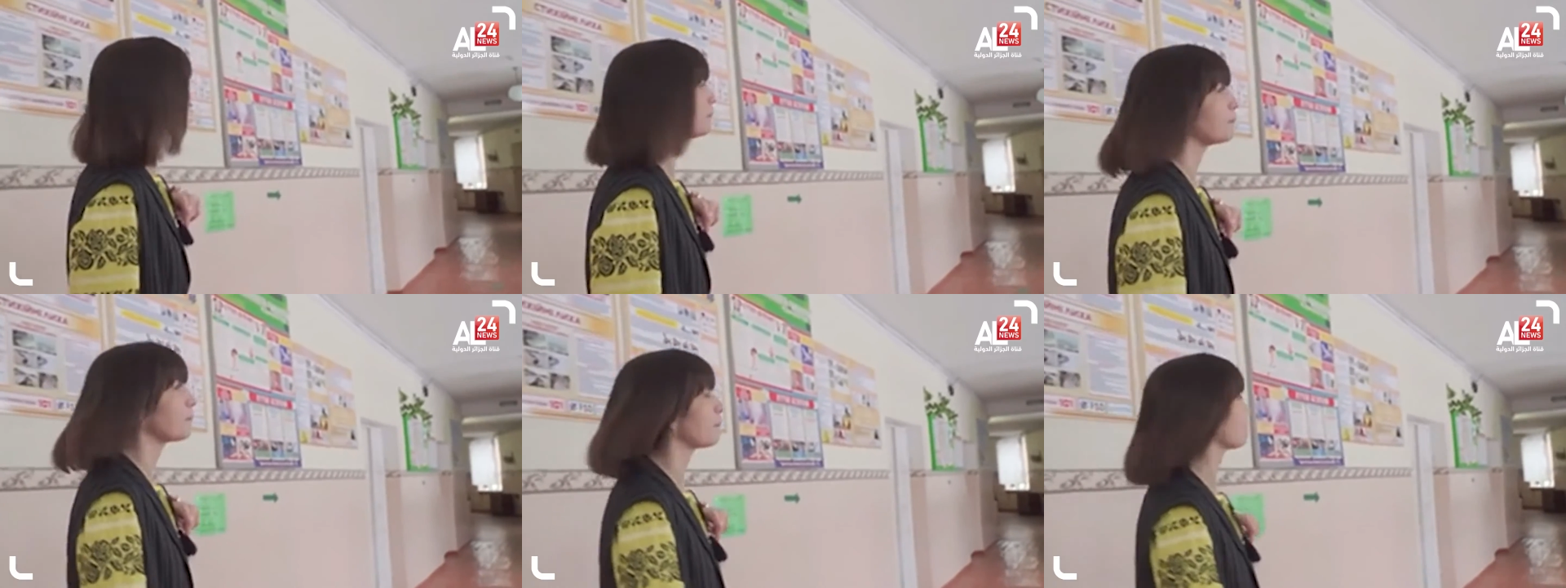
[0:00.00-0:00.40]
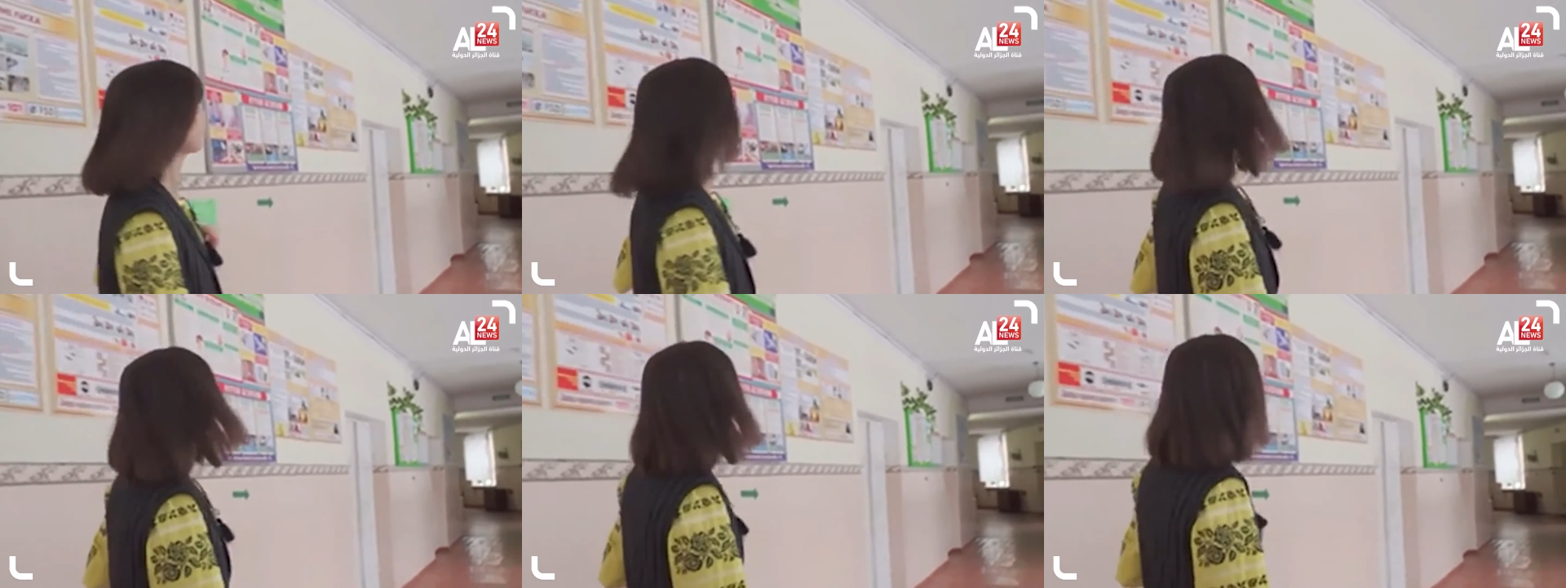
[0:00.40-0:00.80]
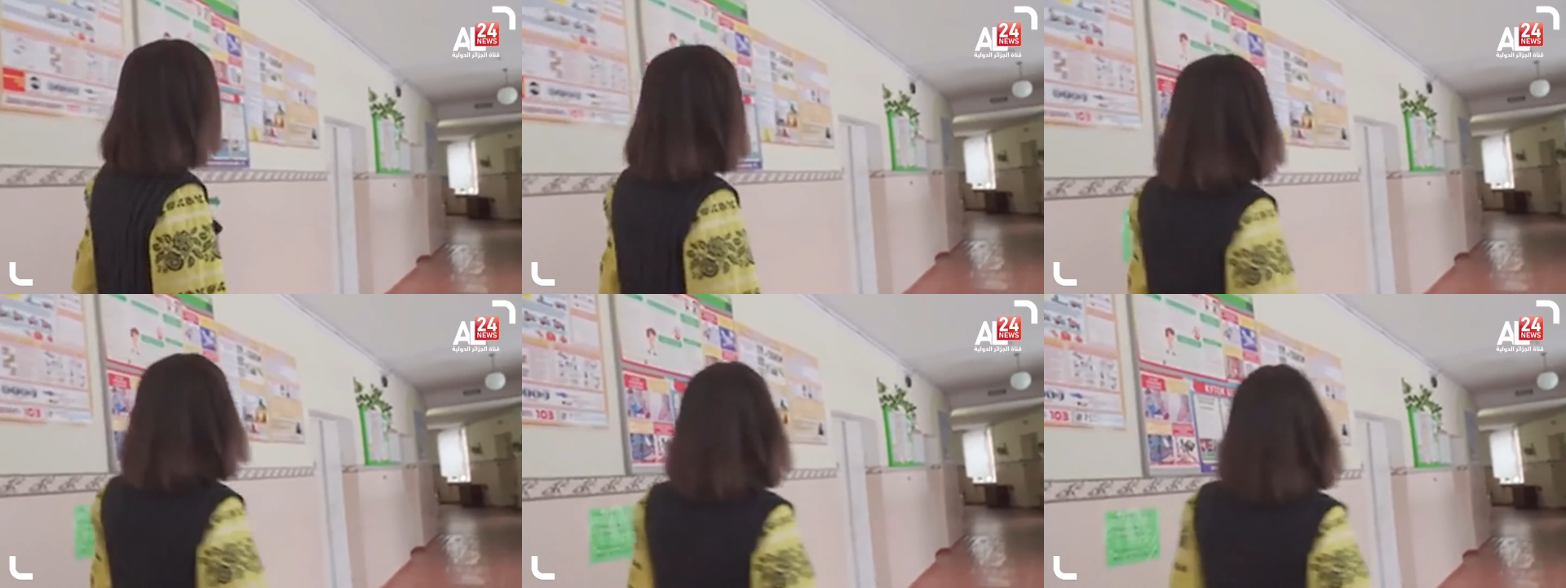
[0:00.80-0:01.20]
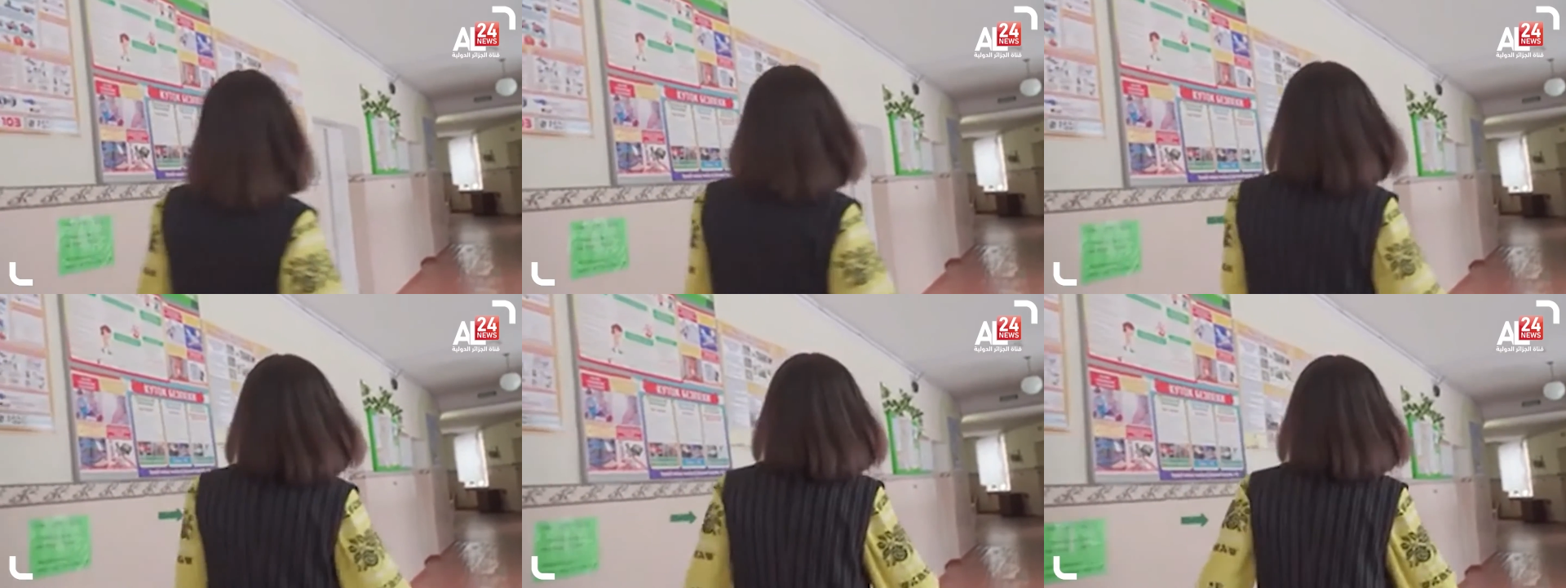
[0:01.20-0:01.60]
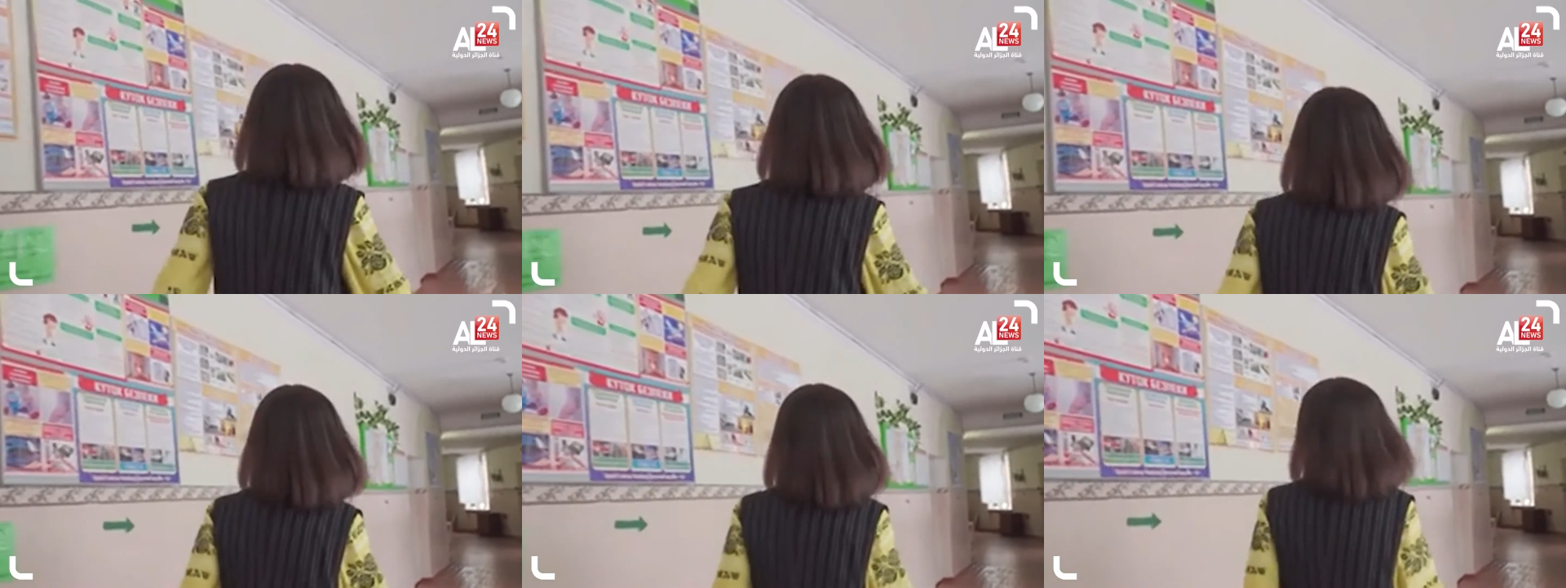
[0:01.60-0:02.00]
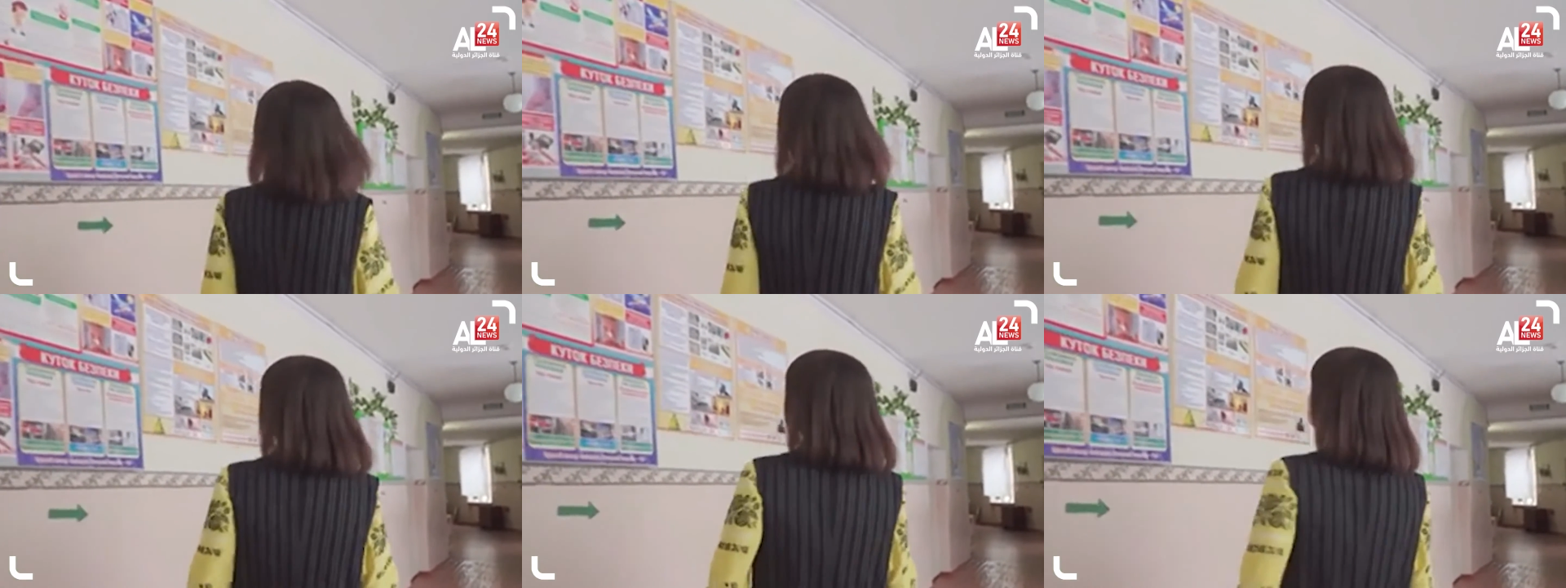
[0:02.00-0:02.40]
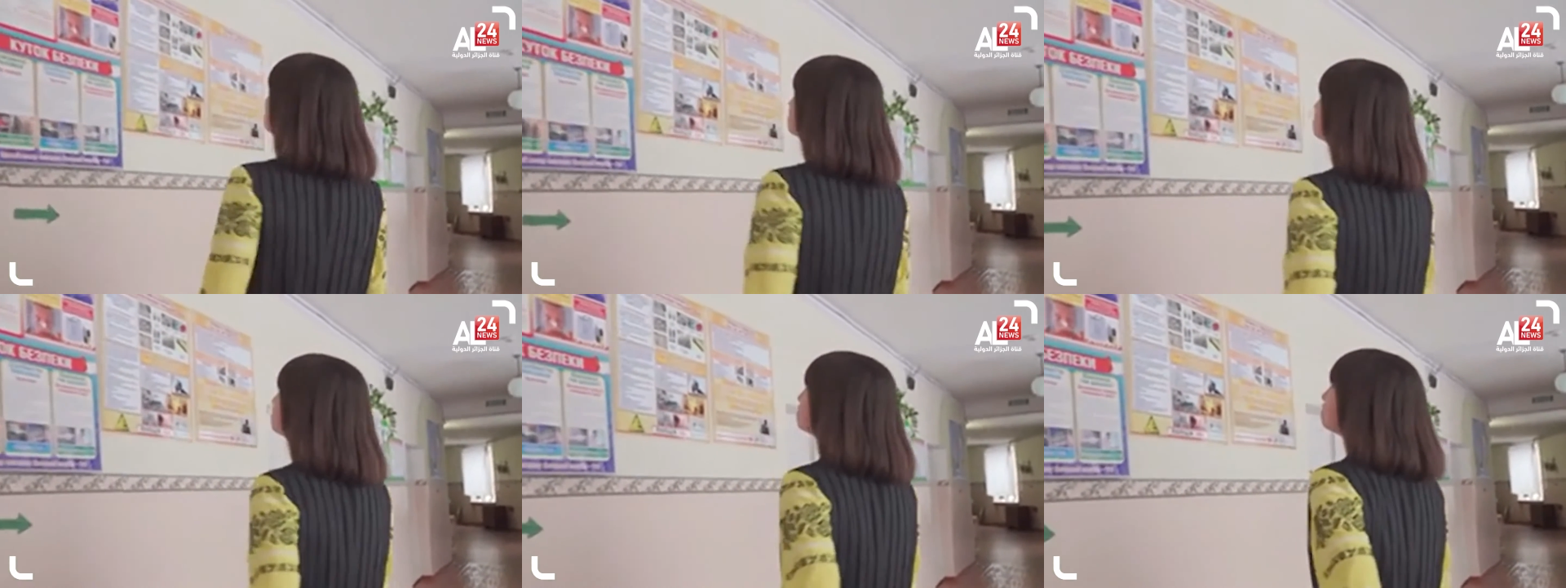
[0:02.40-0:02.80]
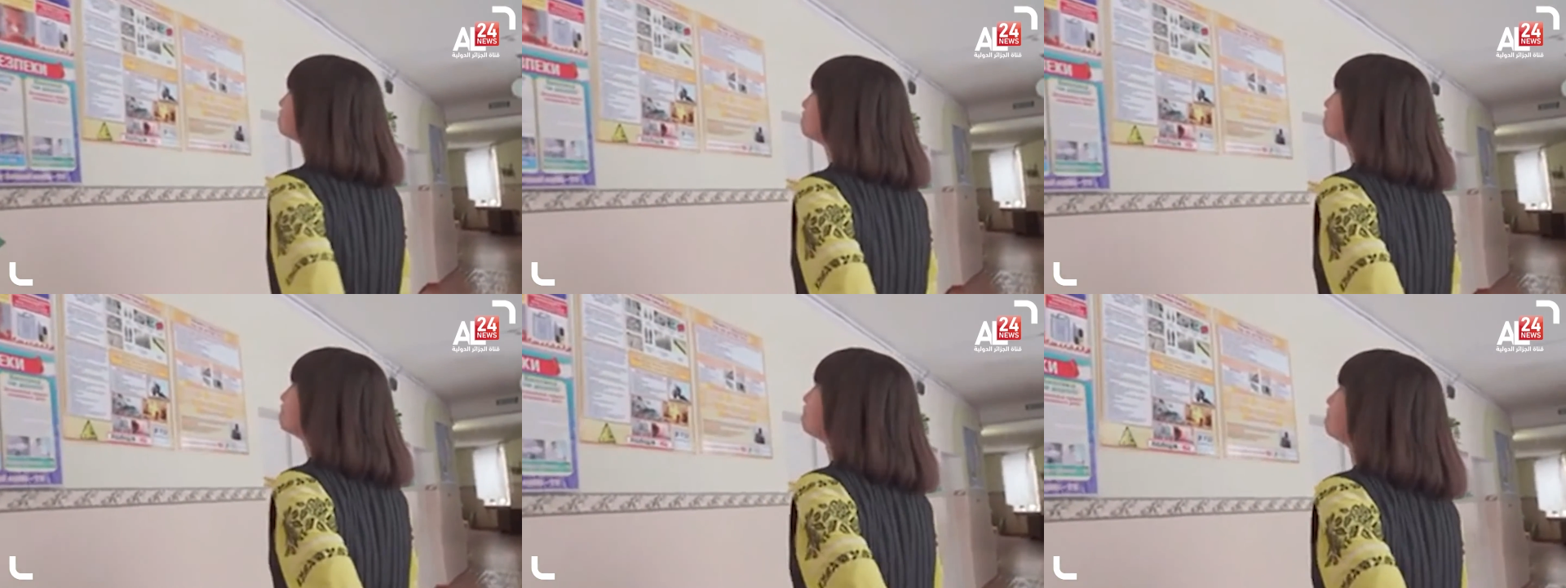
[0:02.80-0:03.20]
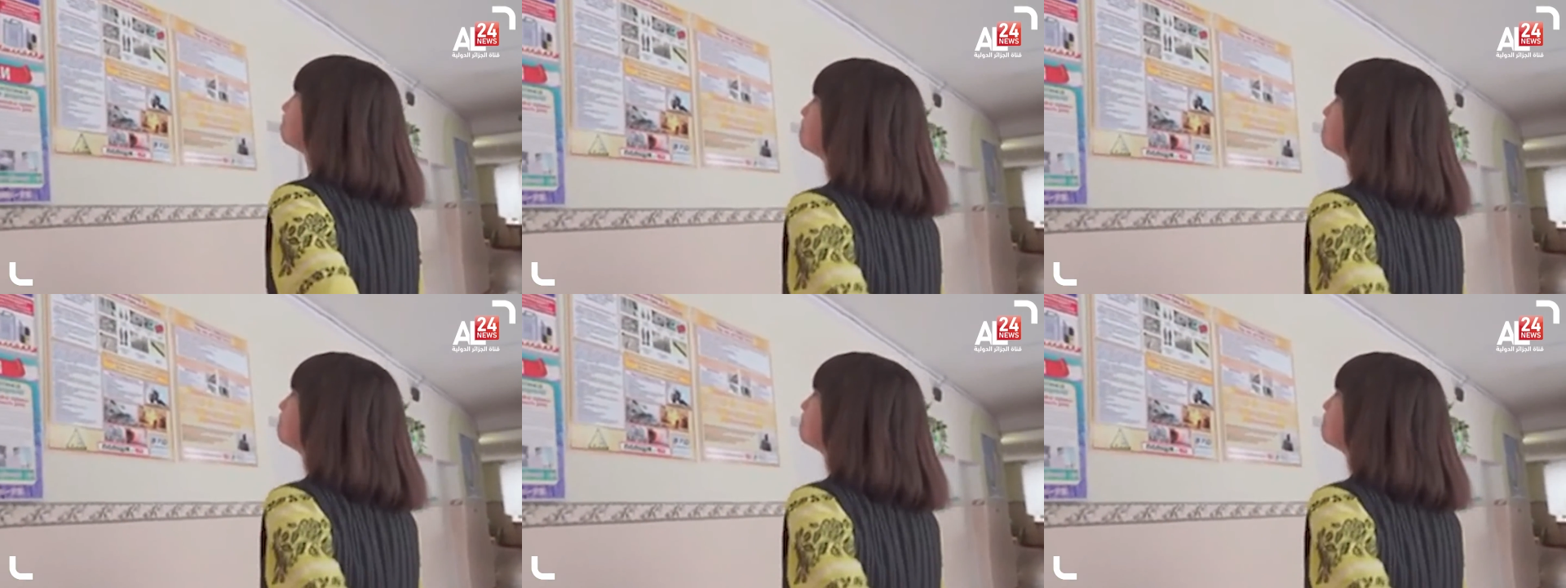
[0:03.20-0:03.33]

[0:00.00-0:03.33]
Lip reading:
(no speaker visible)